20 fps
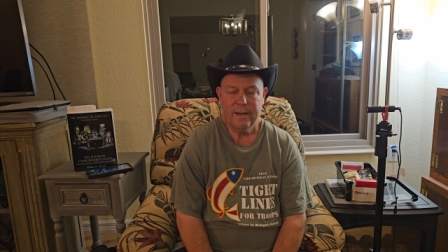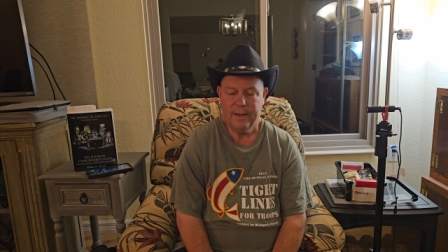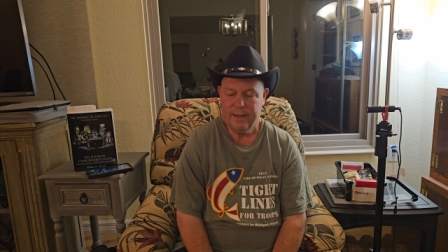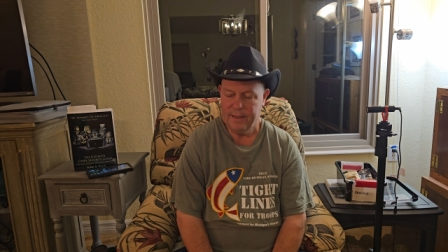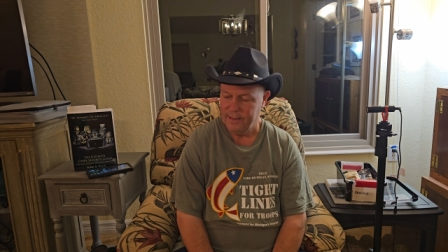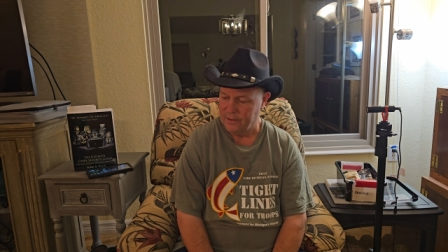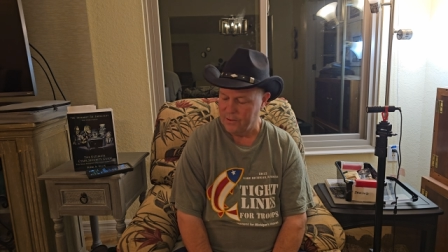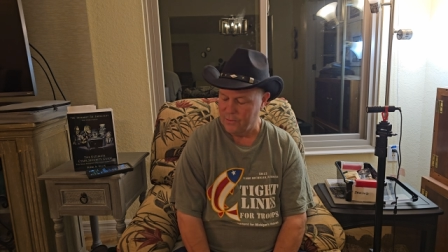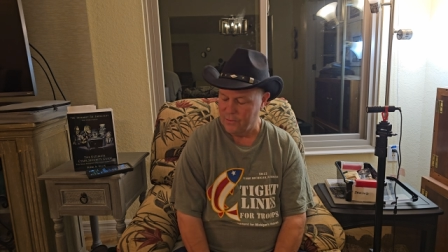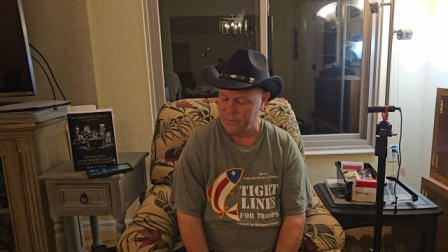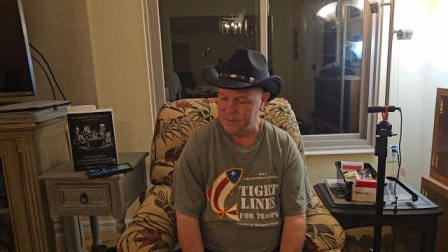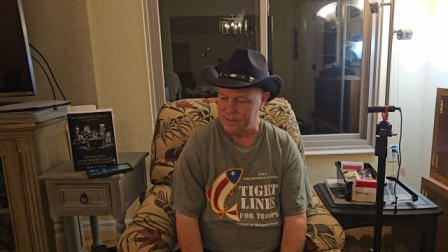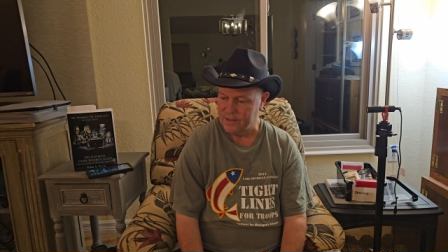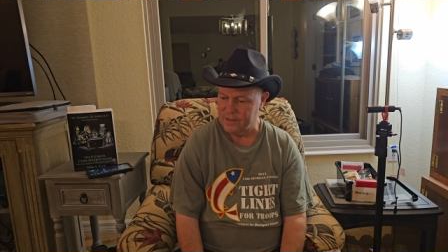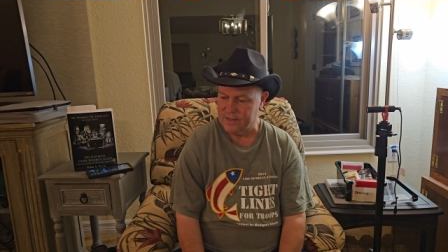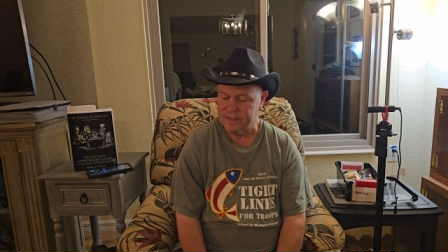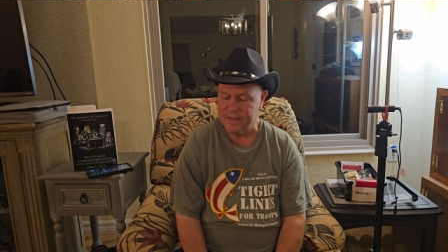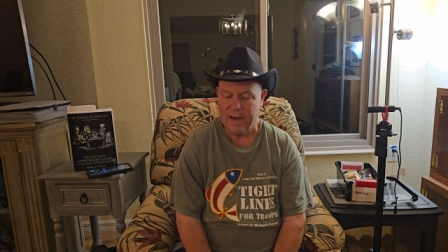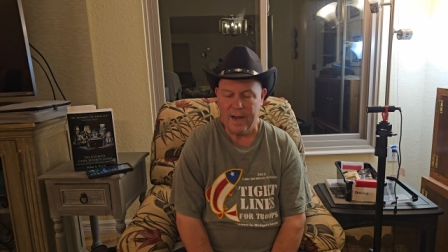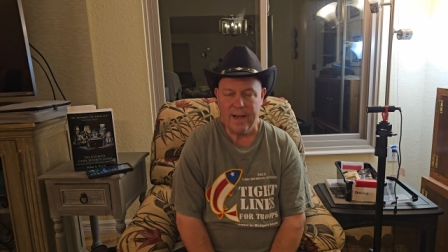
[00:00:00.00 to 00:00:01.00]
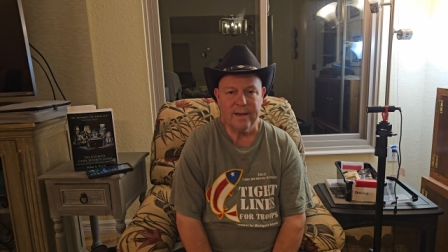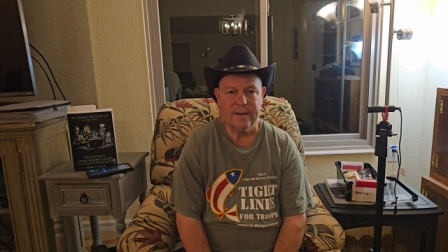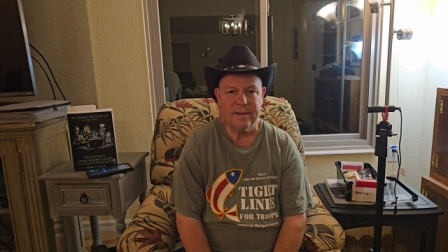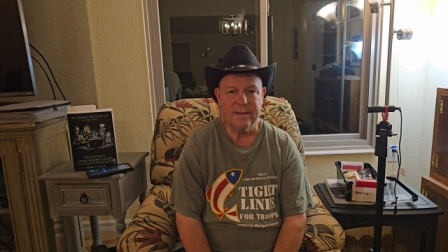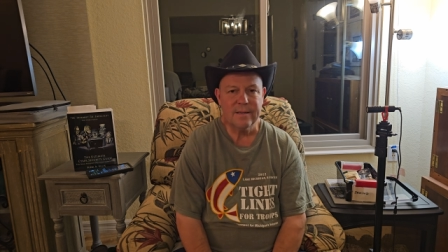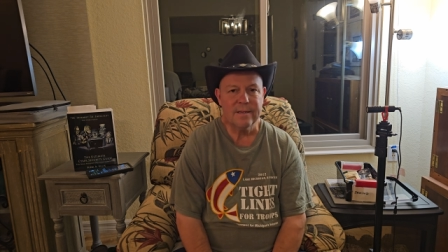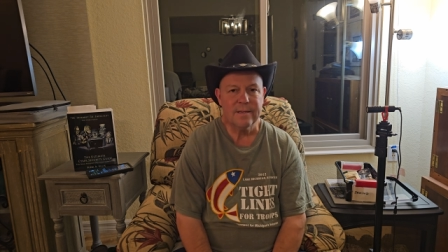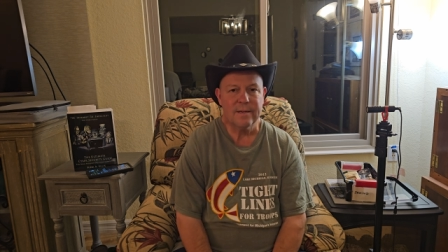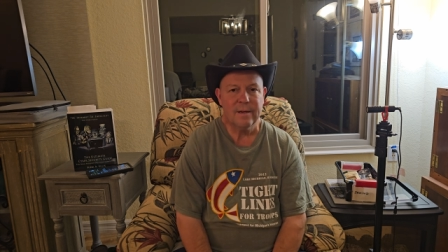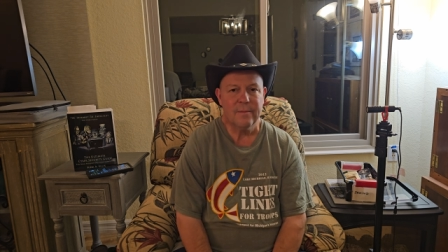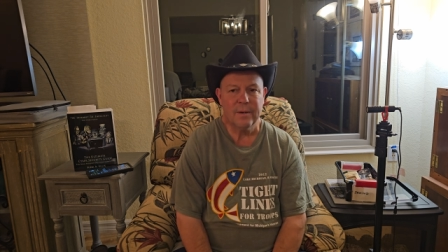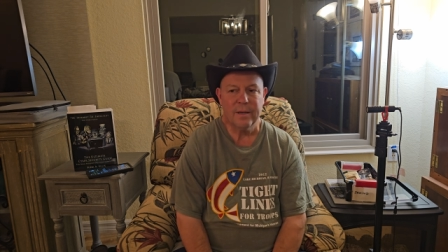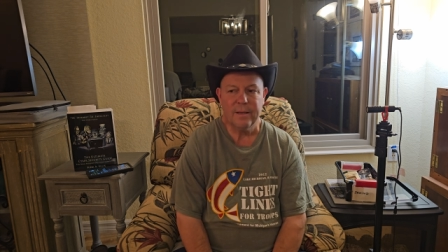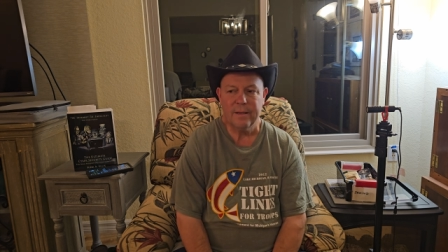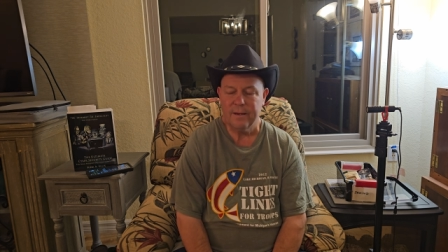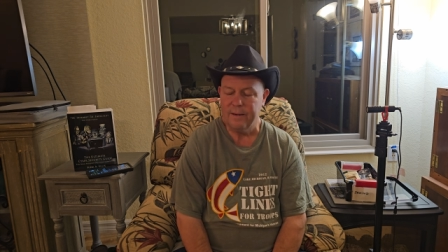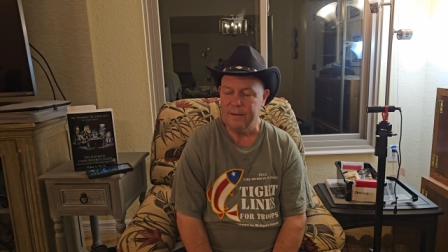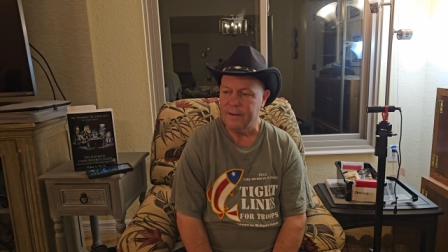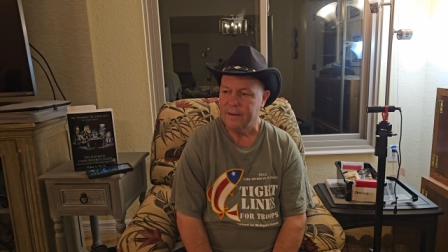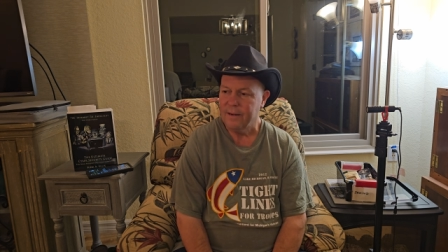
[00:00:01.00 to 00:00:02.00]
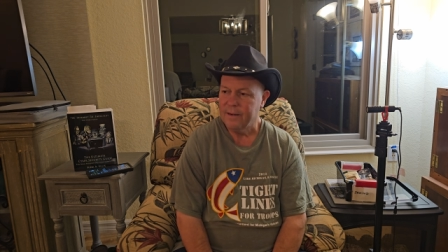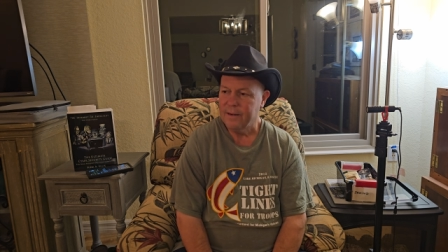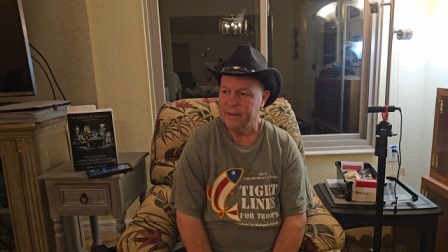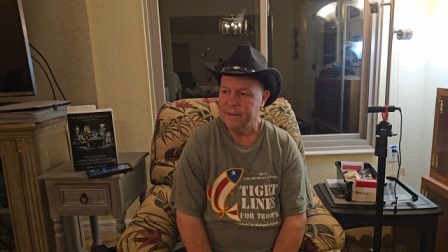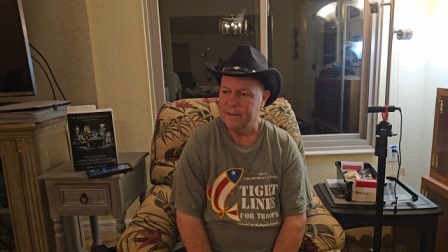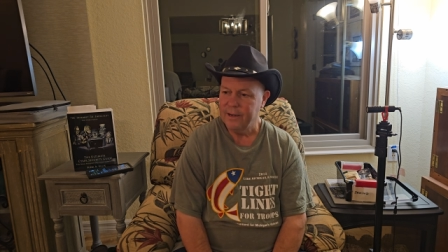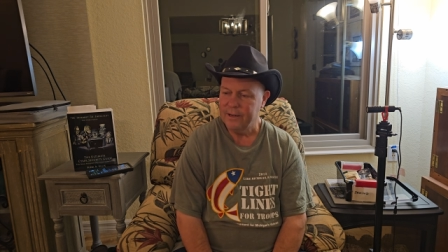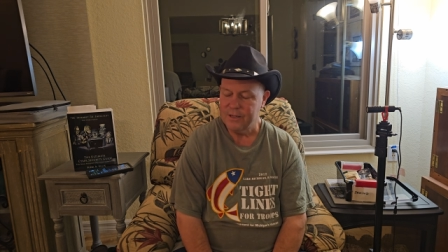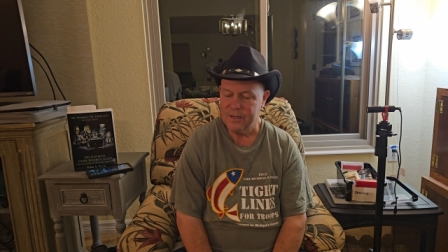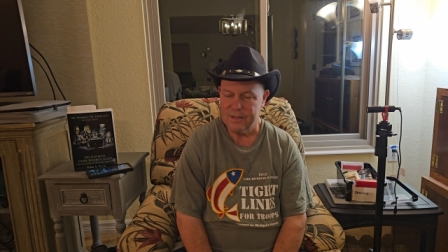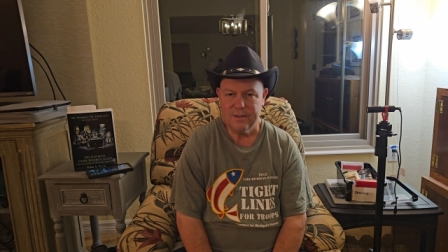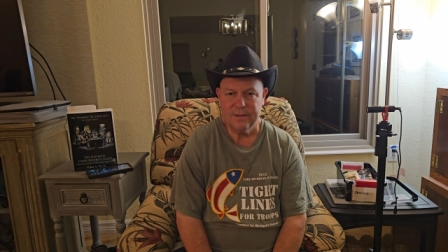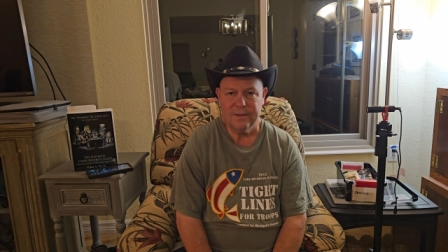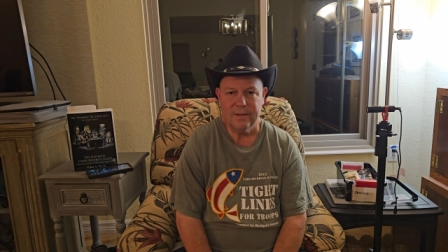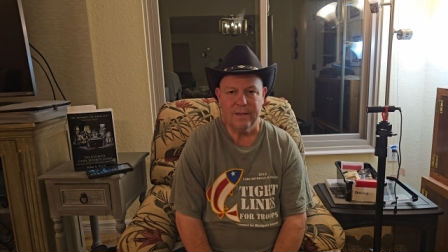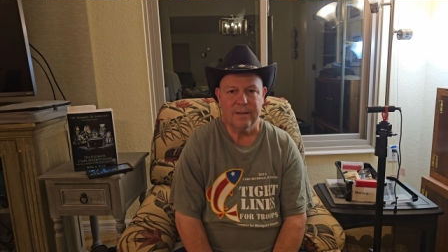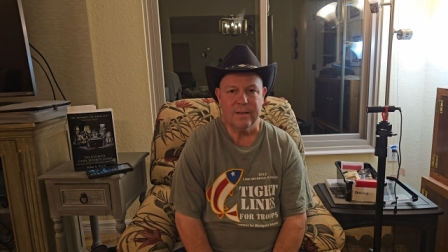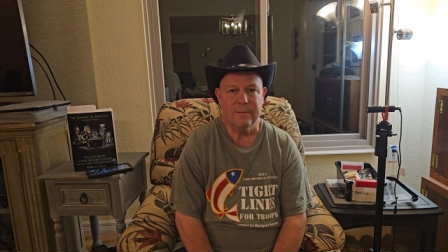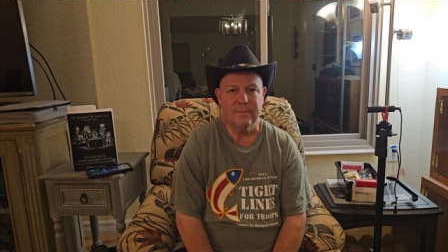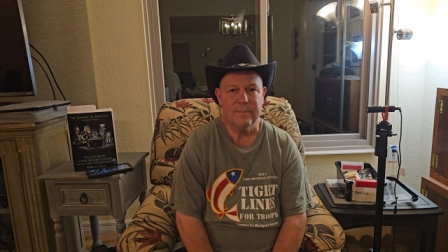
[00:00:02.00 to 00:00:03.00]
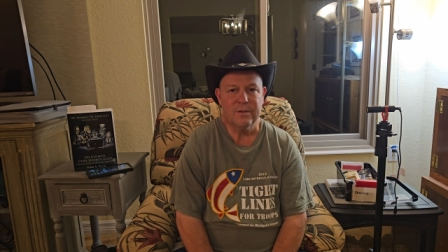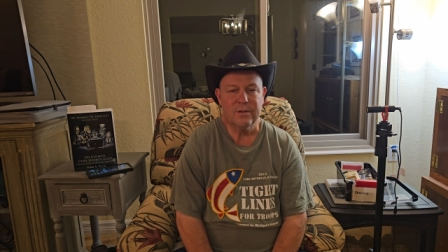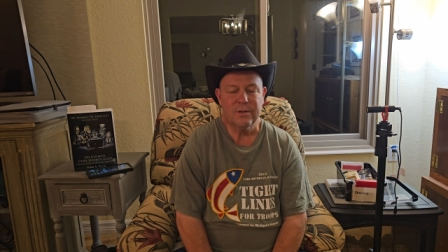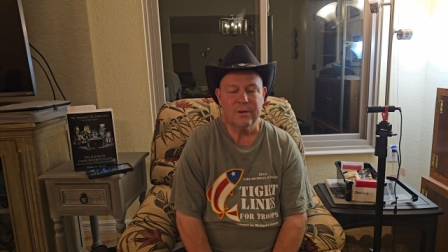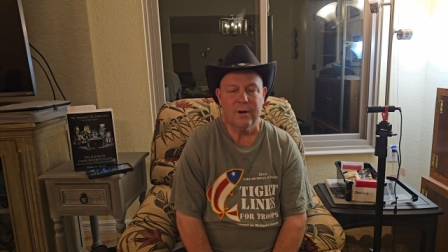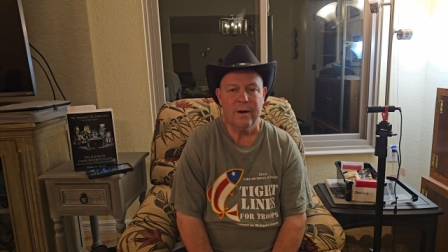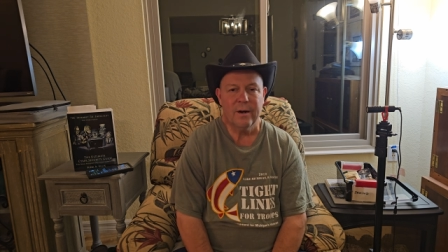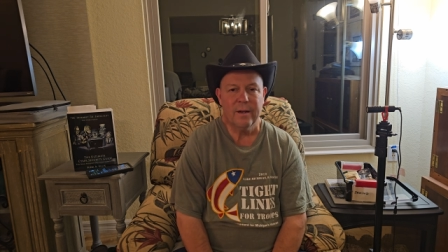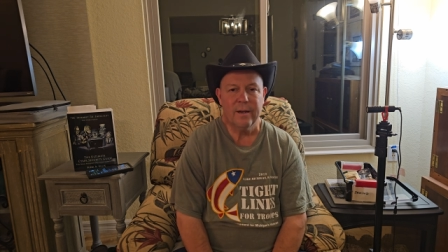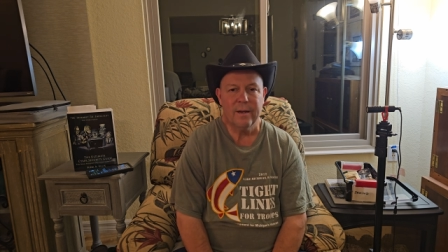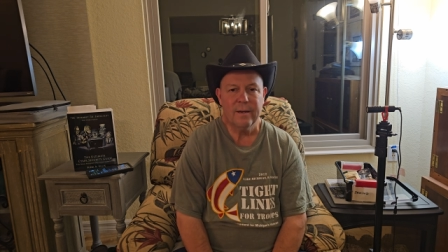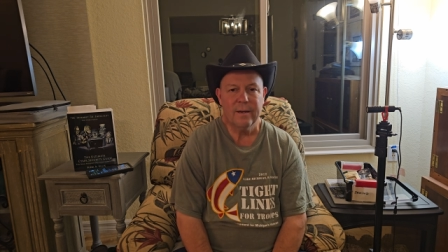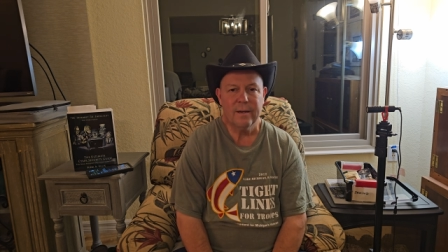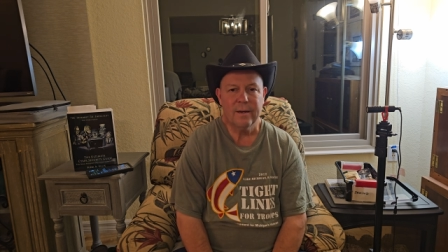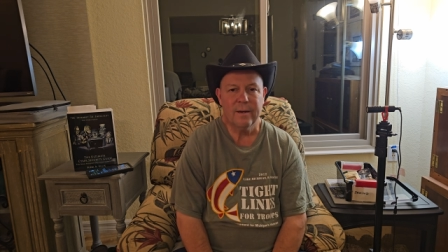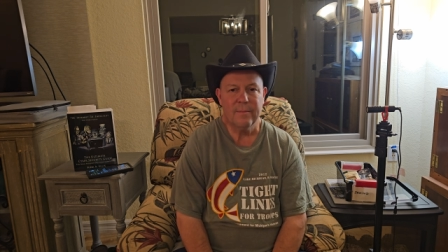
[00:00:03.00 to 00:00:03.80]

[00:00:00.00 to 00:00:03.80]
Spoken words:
And, of course, the Zionists, I mean, they're still in the majority.